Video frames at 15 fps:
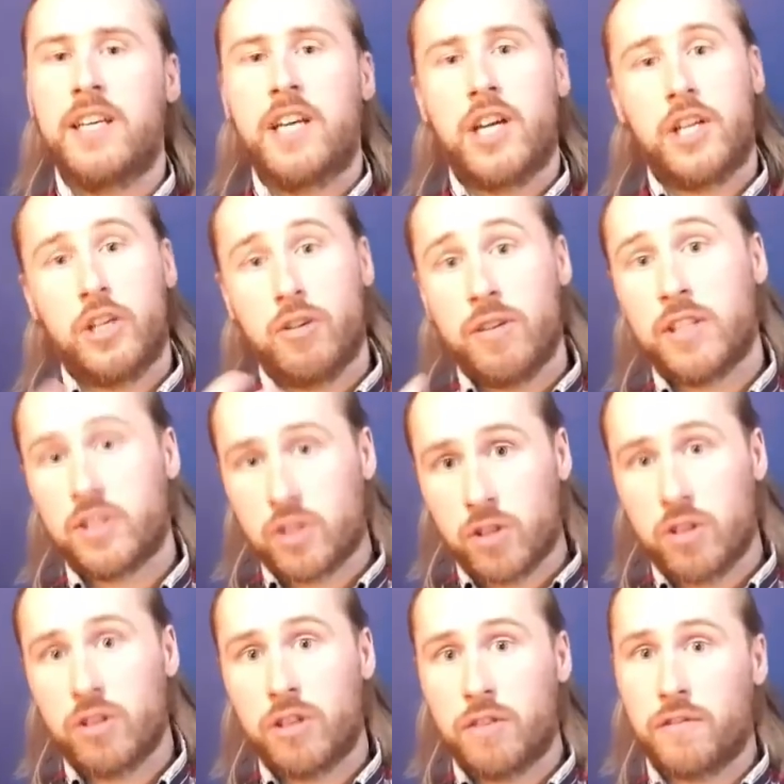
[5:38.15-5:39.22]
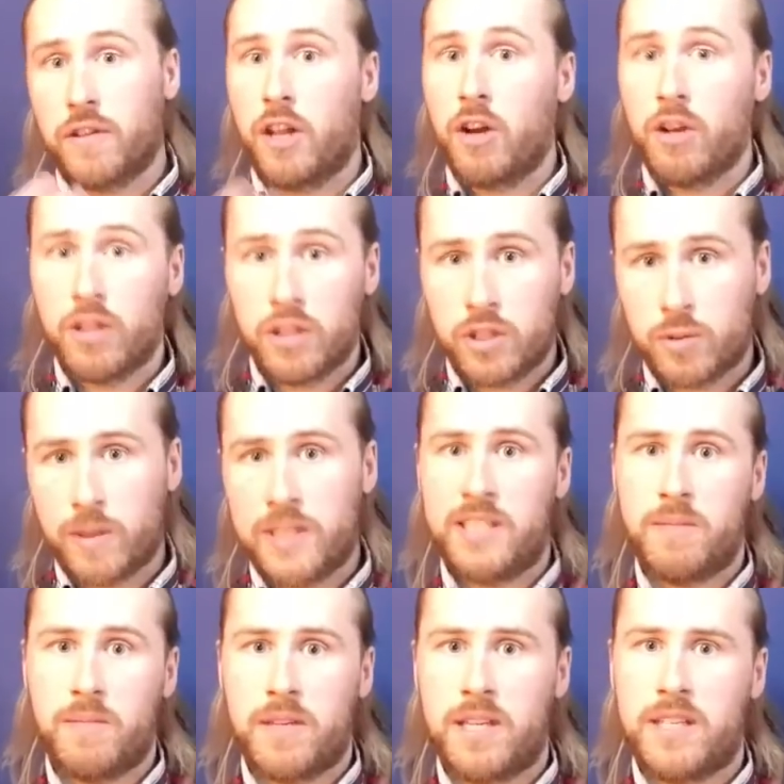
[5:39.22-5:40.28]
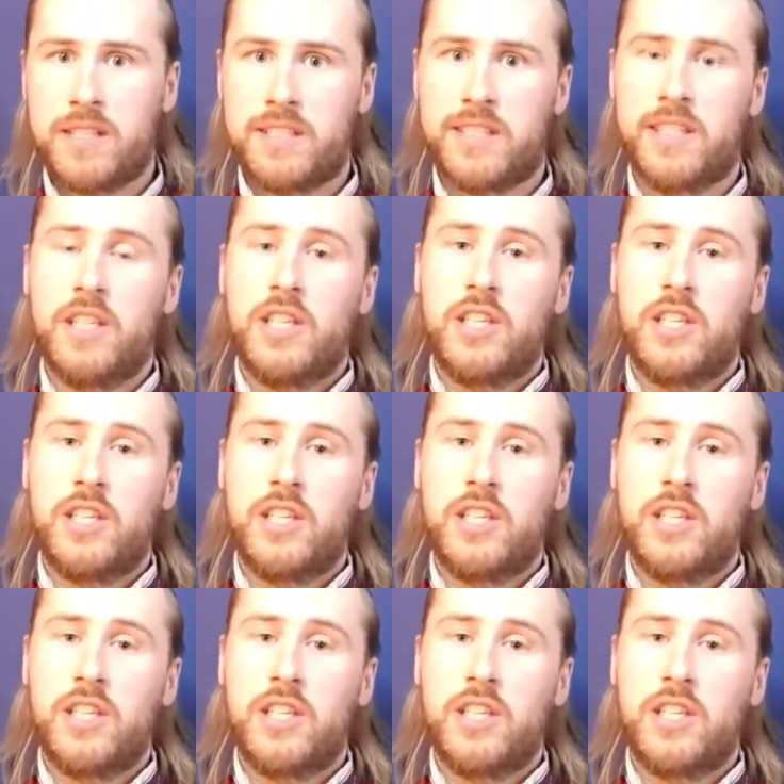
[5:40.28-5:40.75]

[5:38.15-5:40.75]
and you're in the sauna for longer than 20 minutes,